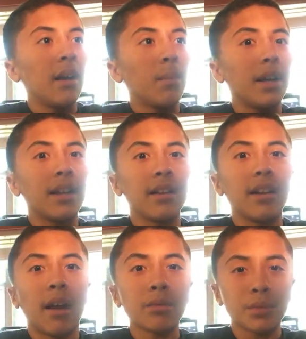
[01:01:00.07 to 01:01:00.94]
but
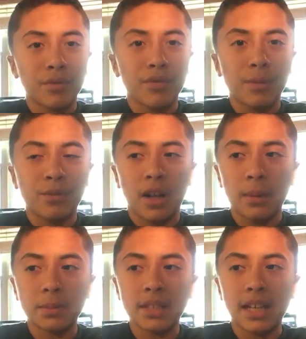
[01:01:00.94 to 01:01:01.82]
i was wearing flip
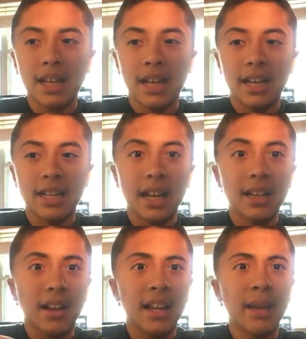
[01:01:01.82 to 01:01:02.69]
flops and
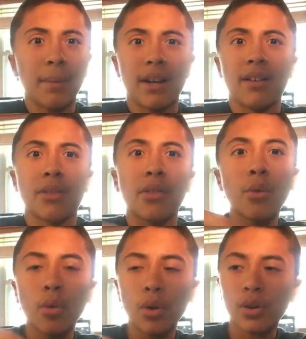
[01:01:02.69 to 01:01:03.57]
i got hit by a
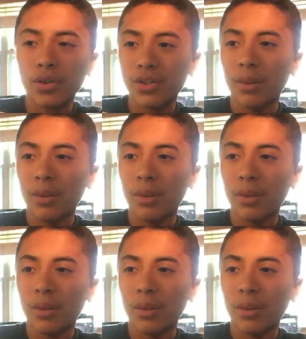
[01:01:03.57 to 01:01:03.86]
thorn or